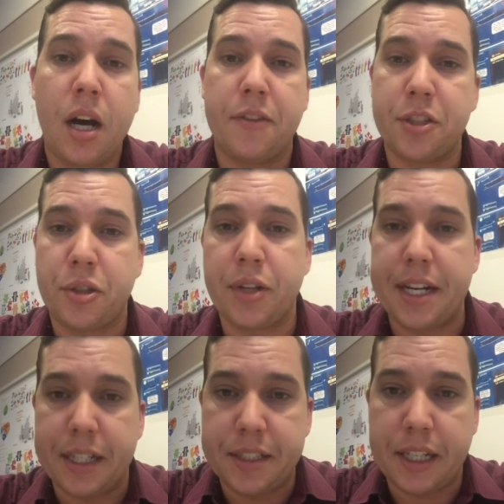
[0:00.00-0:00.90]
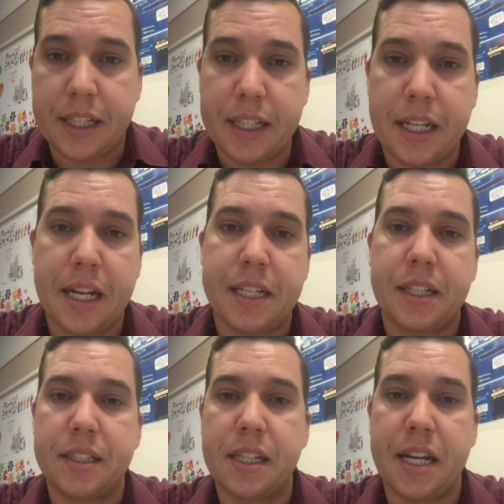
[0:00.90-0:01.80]
of just creating a ticket, and
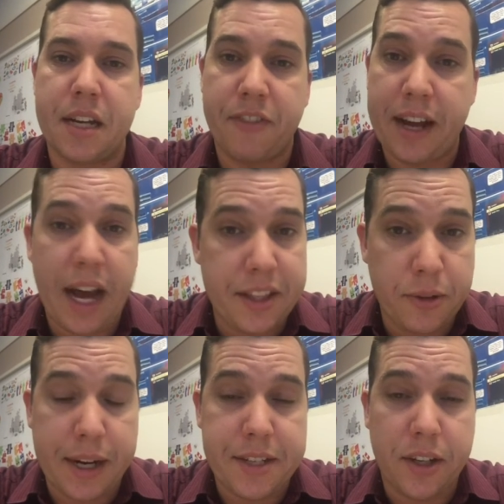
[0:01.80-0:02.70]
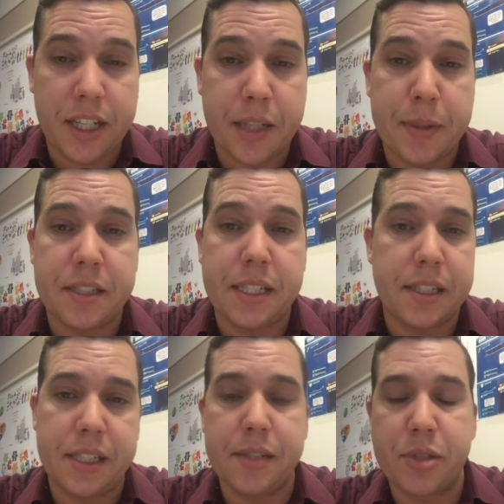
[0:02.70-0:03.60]
and if I had the right documents, he
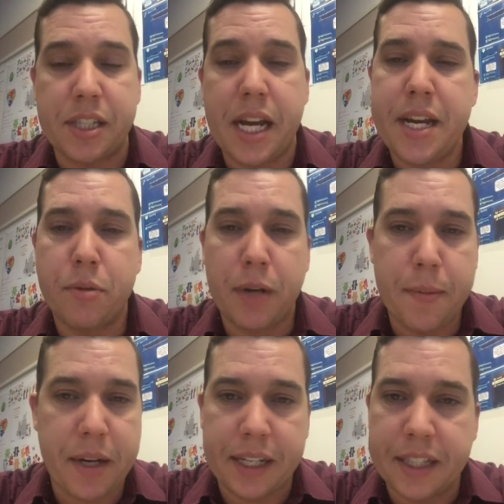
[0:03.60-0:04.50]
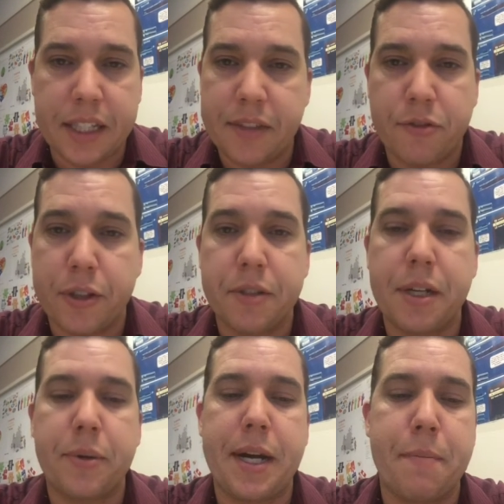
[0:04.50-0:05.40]
would say, hey, no problem, I can get that in for you
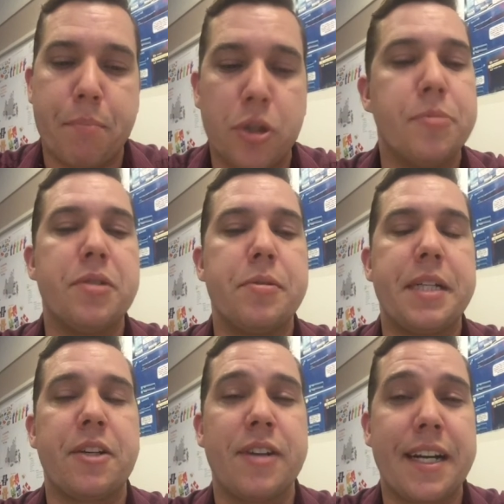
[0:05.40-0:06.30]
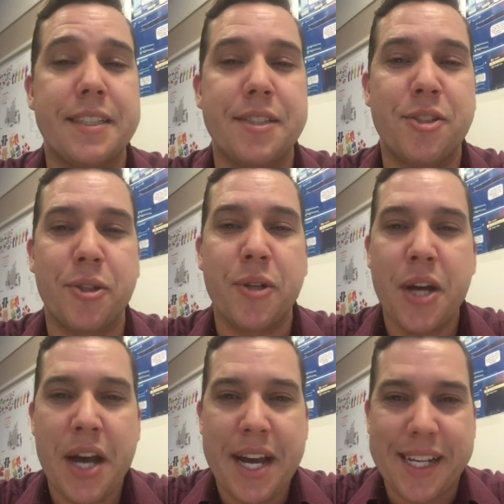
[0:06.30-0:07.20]
right away, and boom, it would be corrected. So
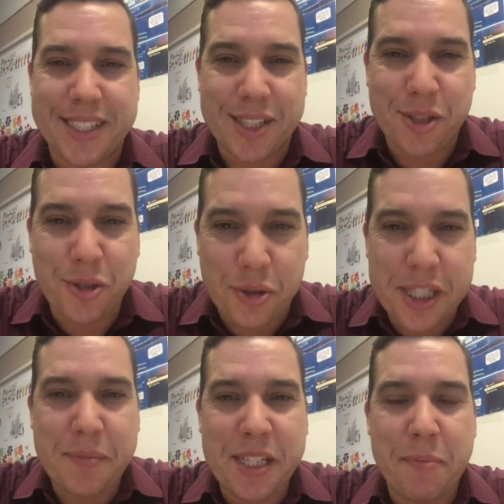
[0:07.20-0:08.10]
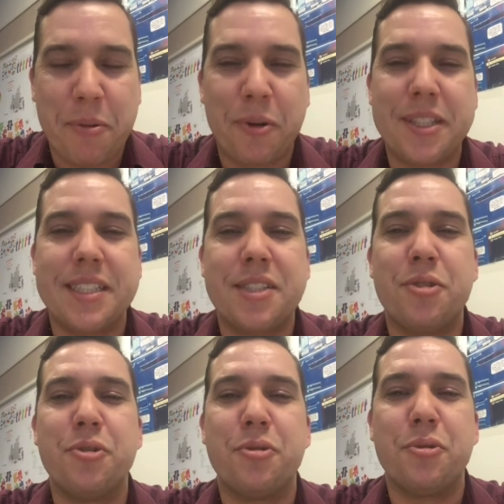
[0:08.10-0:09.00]
it's extremely important
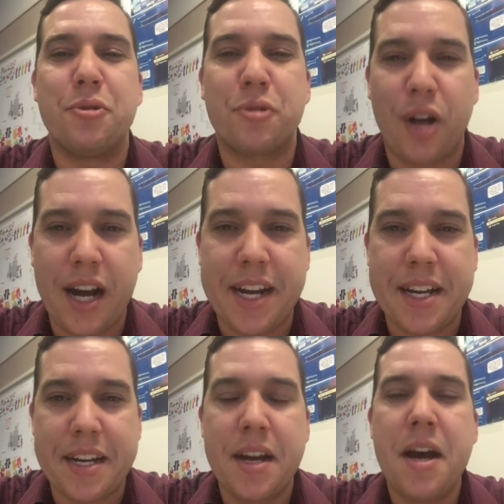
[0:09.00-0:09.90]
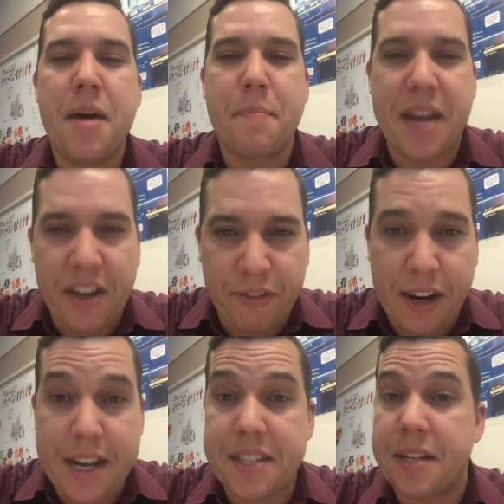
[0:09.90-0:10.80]
to try and make
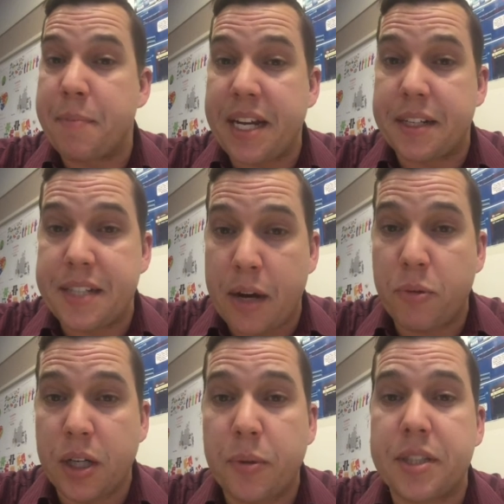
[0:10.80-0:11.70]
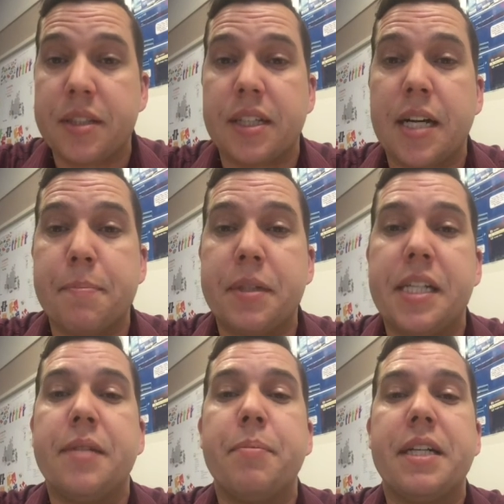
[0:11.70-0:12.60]
friends and make a network within the
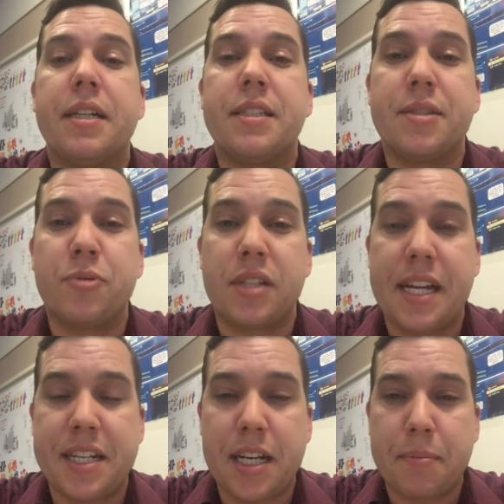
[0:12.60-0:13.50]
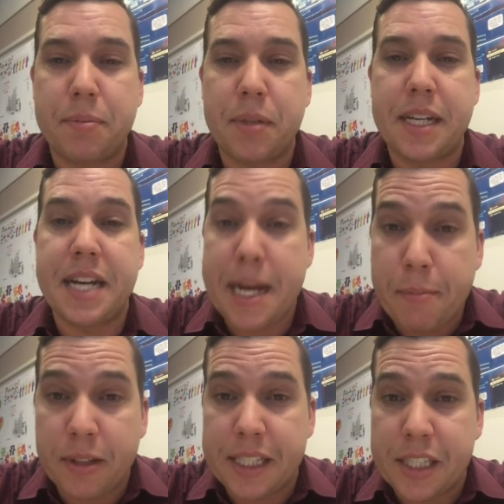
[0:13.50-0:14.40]
company, because it will end up
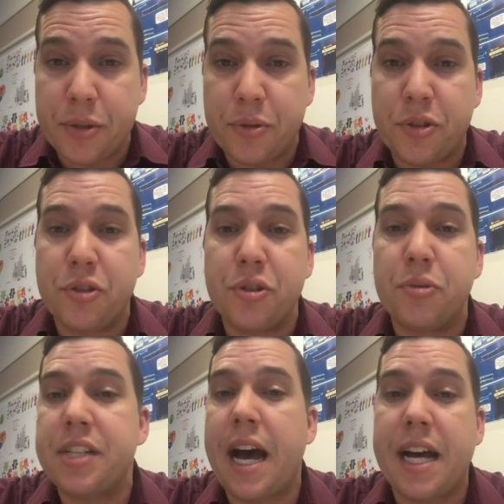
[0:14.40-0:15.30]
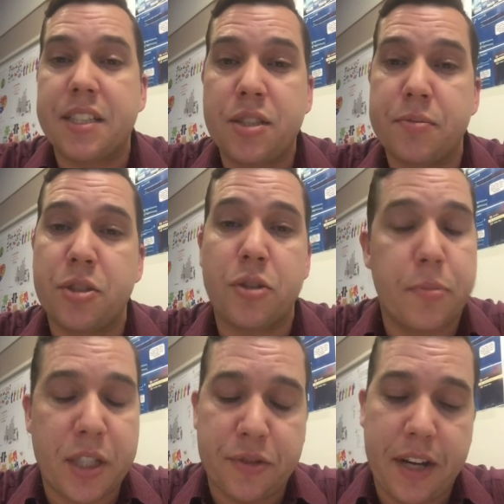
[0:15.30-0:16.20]
enabling you to do tasks so
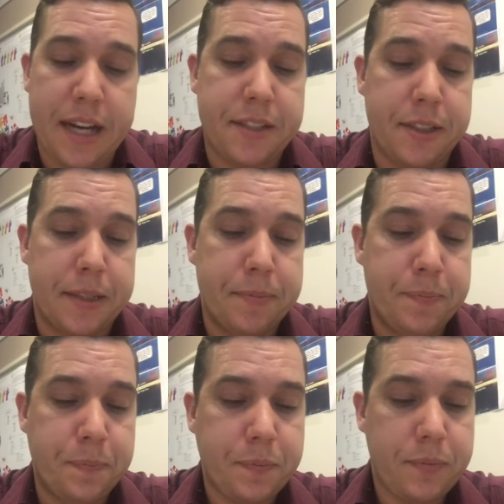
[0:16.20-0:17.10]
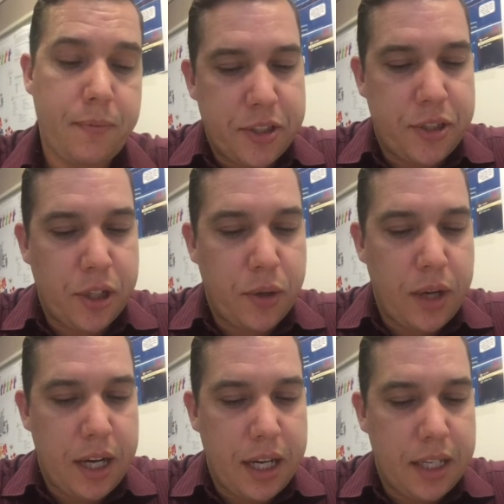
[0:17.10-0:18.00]
much faster.
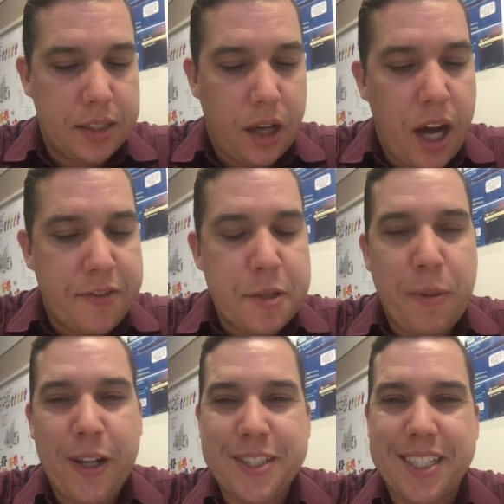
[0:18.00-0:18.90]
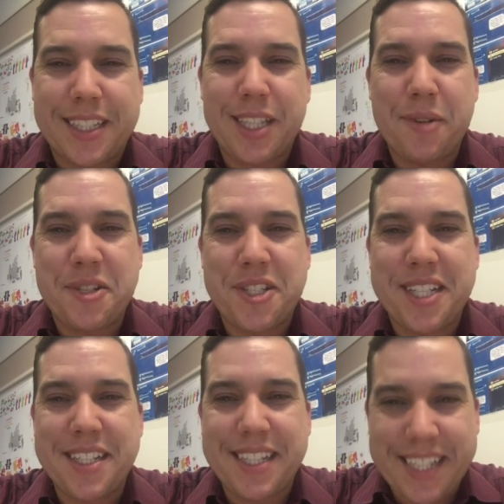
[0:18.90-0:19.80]
So office politics. I was
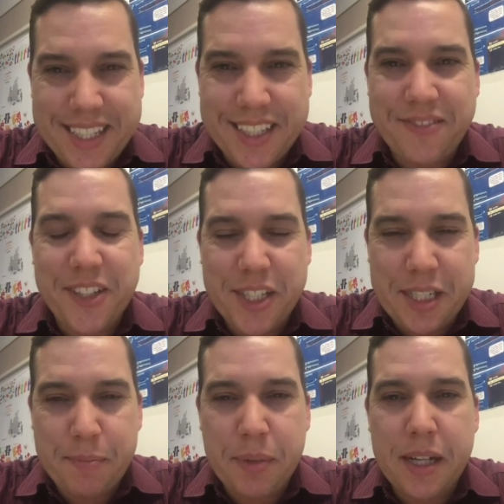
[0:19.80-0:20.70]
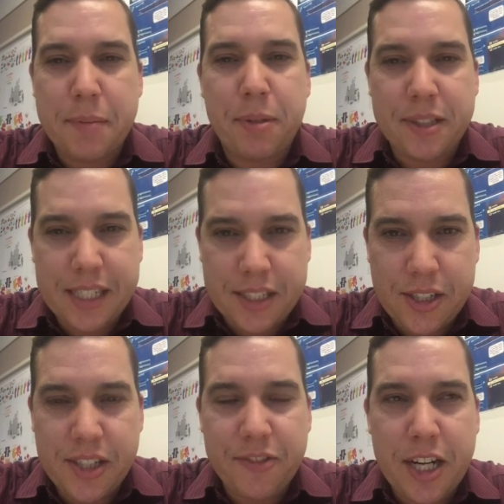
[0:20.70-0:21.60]
in a very
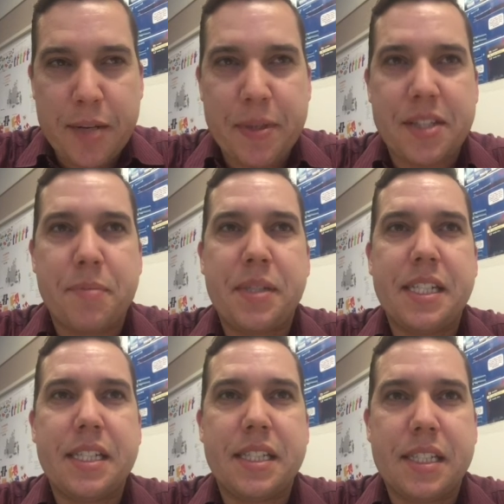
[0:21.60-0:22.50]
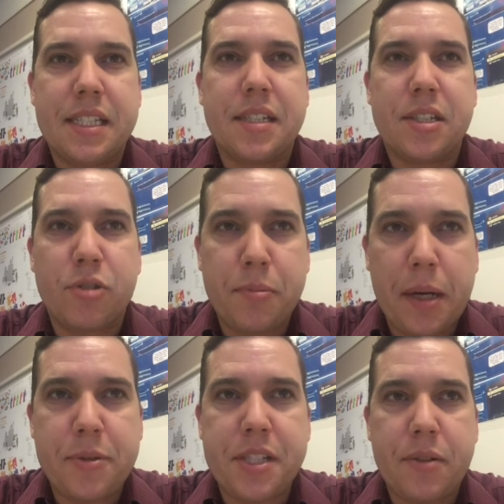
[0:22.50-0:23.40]
political environment. The group
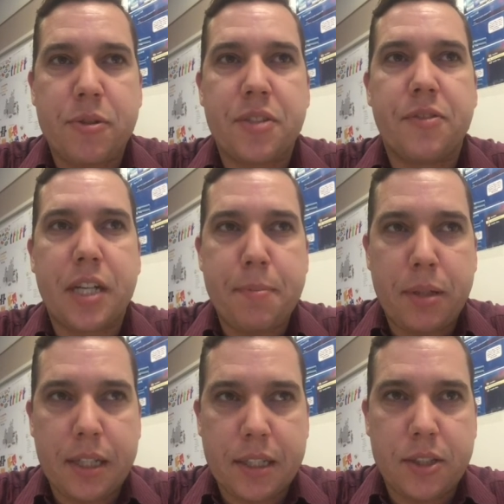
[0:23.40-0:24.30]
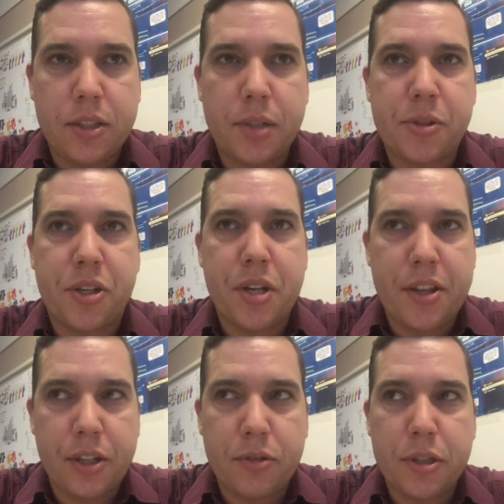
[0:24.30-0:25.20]
I was in was very political. There was
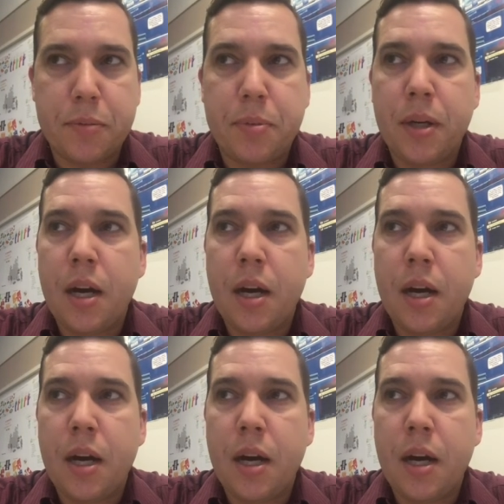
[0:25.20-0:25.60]
another group